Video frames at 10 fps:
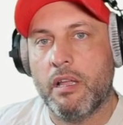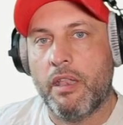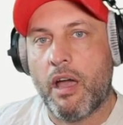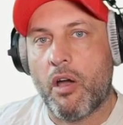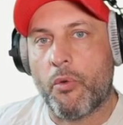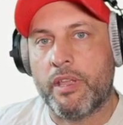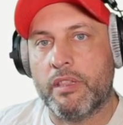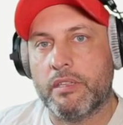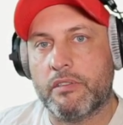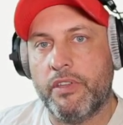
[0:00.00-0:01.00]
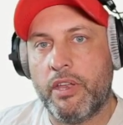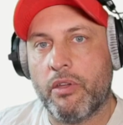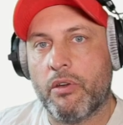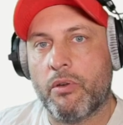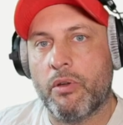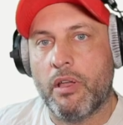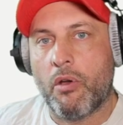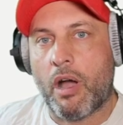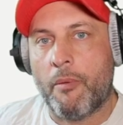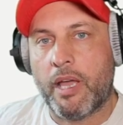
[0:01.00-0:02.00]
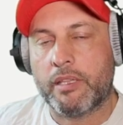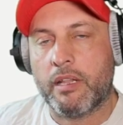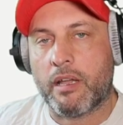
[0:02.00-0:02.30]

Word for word: Now in this video I'm not going